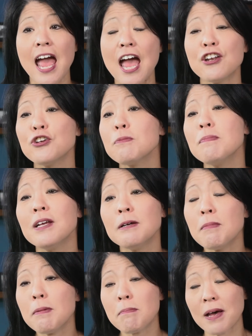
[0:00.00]
and your
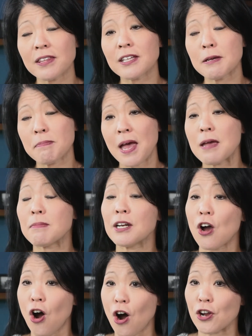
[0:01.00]
minimum monthly
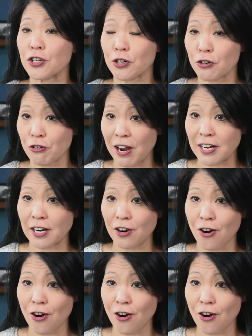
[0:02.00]
payment on your credit